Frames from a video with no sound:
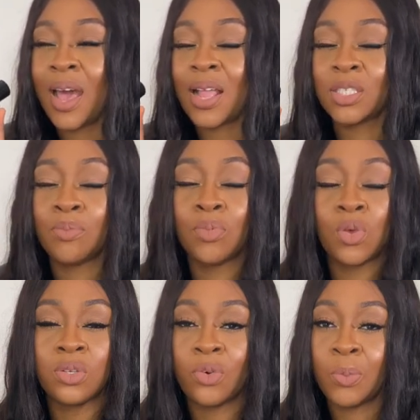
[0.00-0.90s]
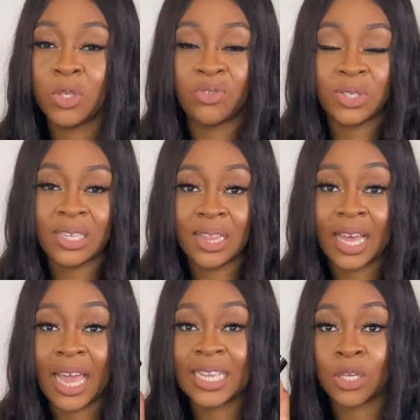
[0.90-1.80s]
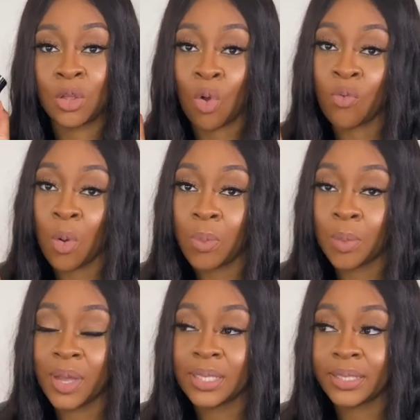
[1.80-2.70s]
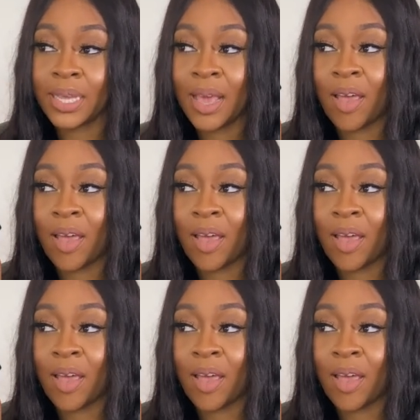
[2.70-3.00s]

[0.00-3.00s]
And it's a beautiful, beautiful scent that gets a lot of compliments.